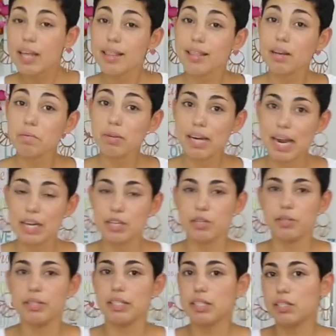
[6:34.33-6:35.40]
Then what I
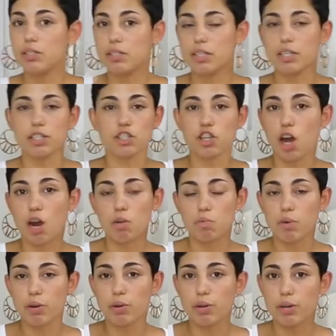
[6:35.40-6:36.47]
do is using a chalk
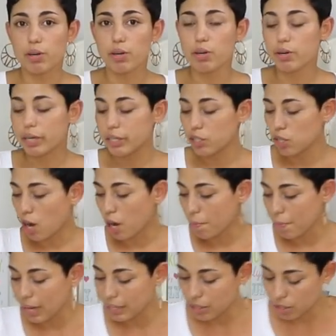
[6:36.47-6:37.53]
roller or
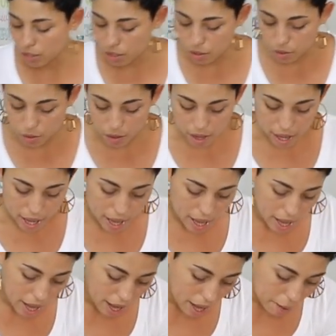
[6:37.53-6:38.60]
chalk pencil,
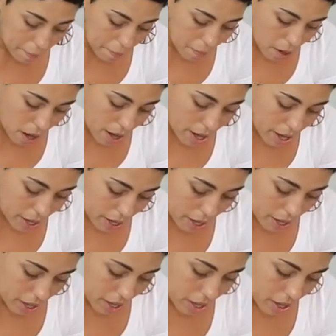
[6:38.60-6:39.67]
I mark
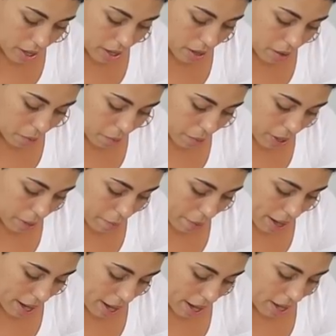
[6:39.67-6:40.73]
where
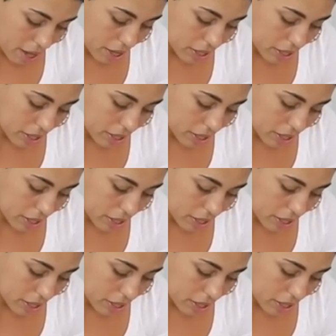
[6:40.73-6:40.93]
my